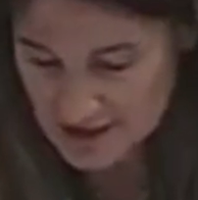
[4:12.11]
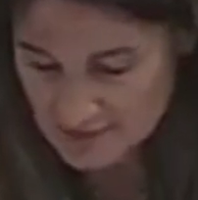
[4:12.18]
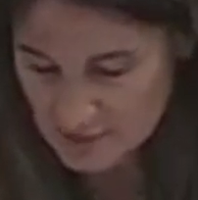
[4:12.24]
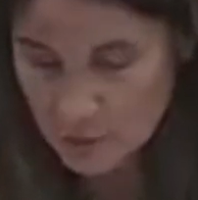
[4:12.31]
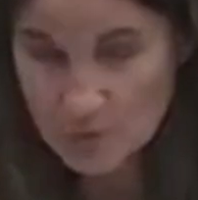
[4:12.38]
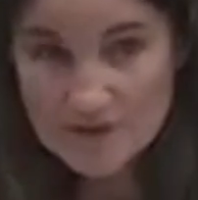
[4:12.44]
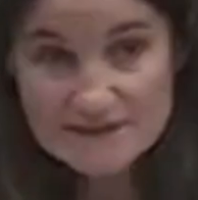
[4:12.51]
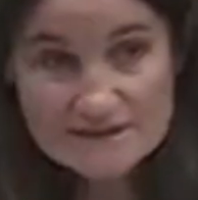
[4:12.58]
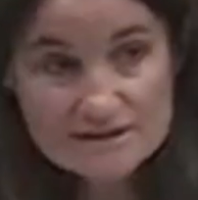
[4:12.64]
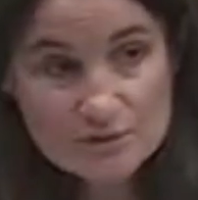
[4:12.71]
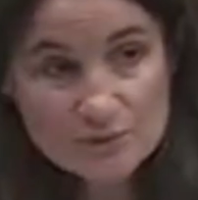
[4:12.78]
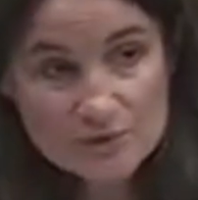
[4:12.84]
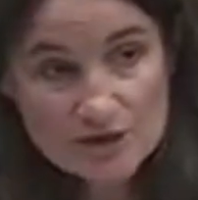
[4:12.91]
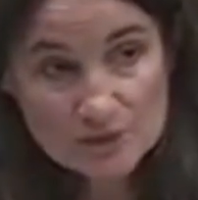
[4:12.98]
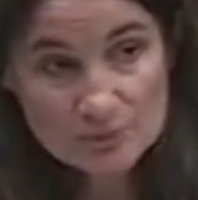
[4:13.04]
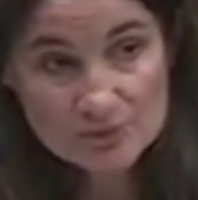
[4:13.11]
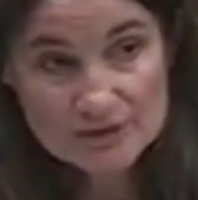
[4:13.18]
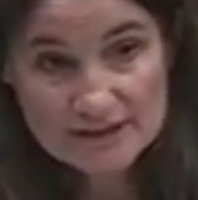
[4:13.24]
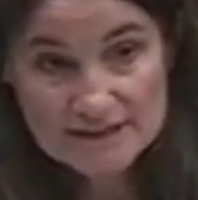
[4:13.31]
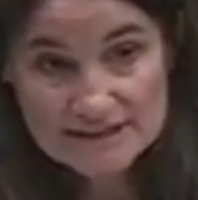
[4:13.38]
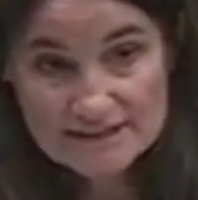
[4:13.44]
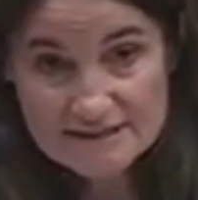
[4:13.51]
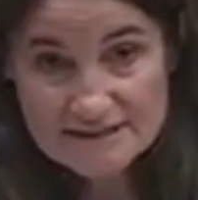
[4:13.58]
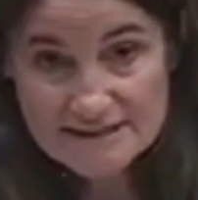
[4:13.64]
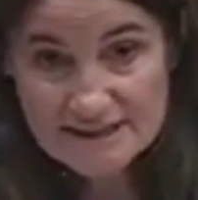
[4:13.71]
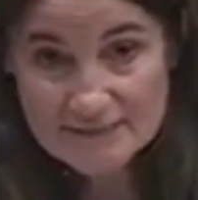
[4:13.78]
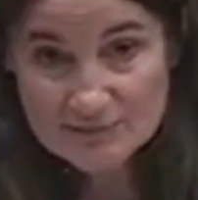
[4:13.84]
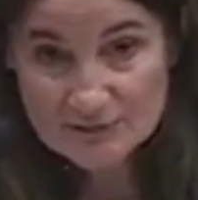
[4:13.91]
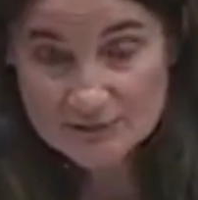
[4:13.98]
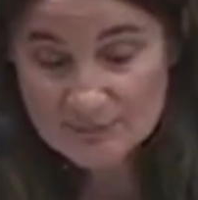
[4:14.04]
But what is it that we are bringing to the
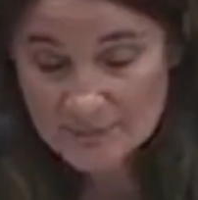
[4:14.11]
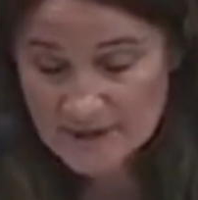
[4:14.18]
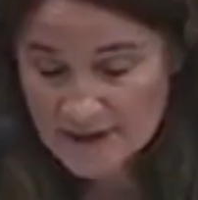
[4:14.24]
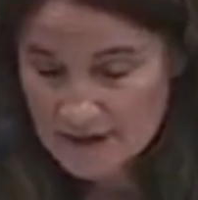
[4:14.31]
table?